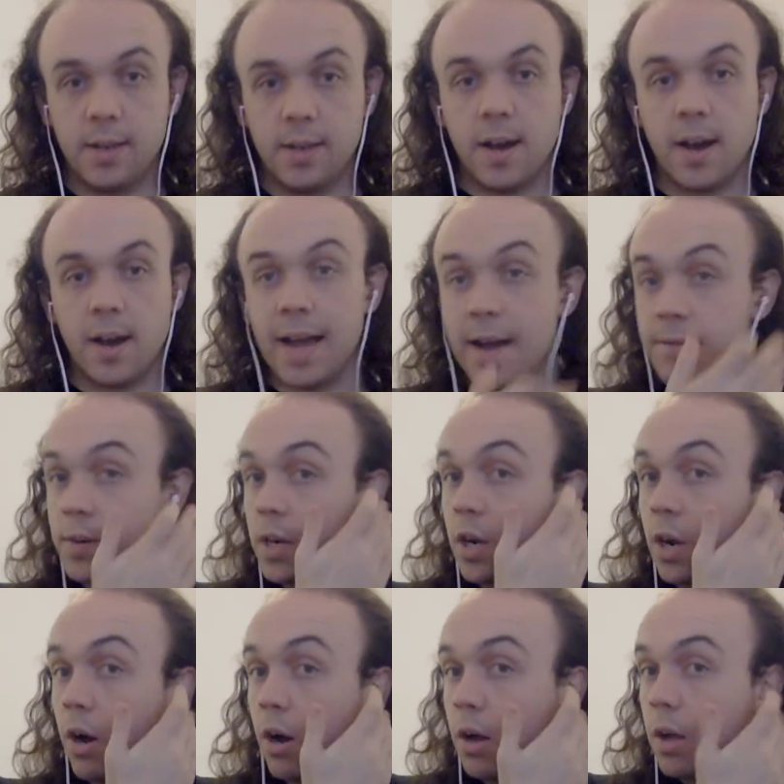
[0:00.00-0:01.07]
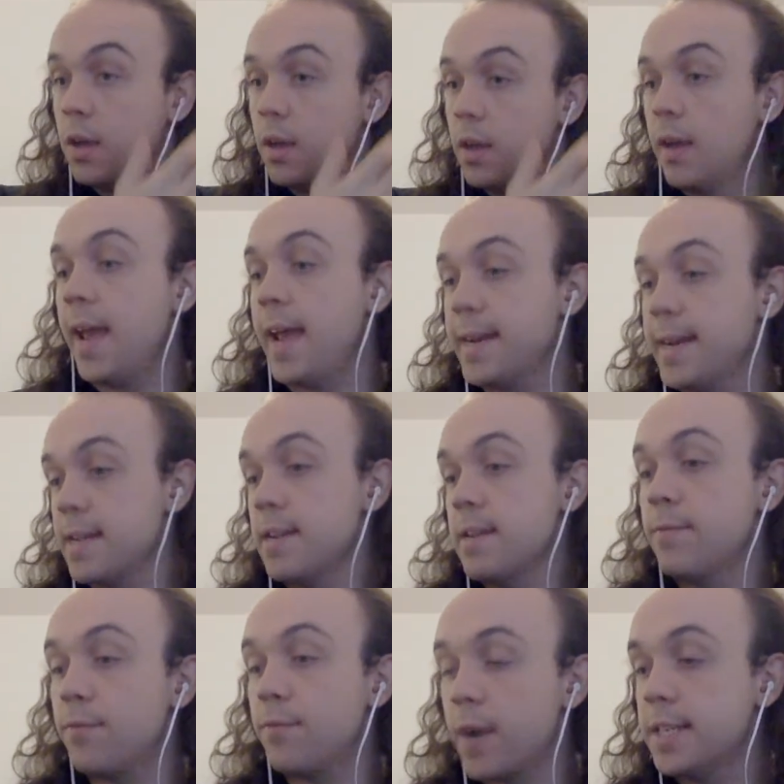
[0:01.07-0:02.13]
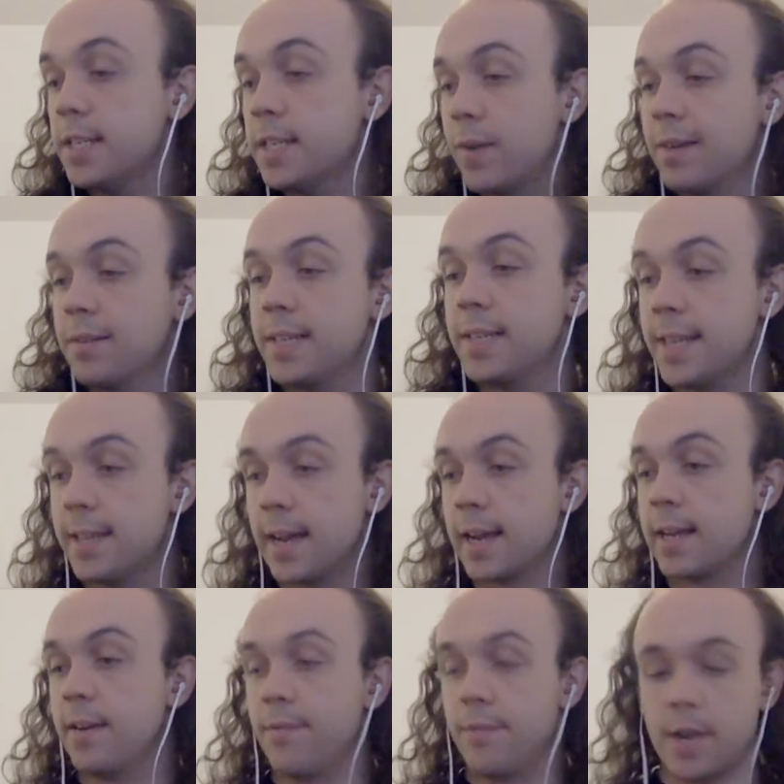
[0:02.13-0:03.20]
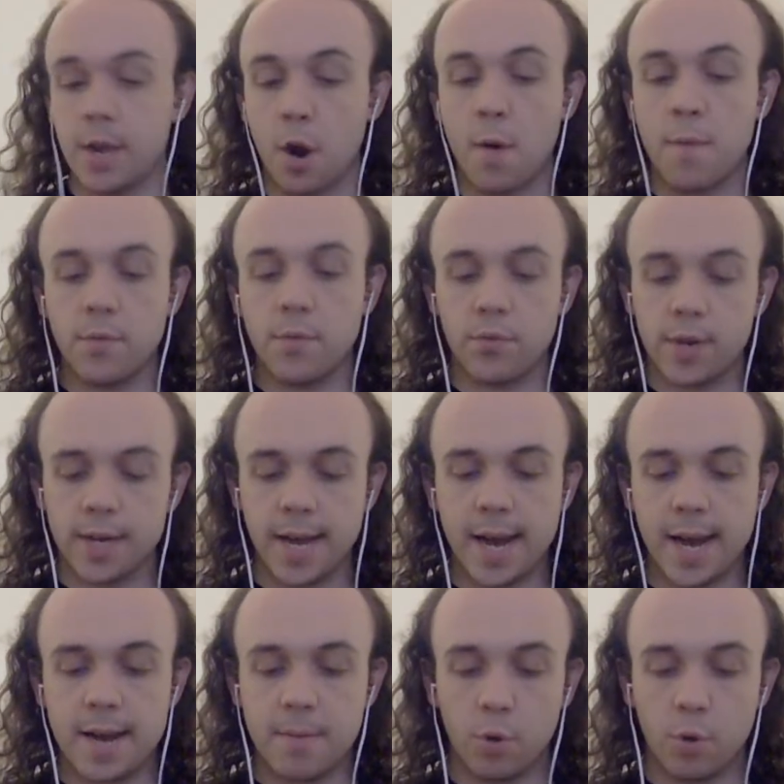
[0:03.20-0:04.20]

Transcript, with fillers: I haven't got any friends around here that I can invite over for a game.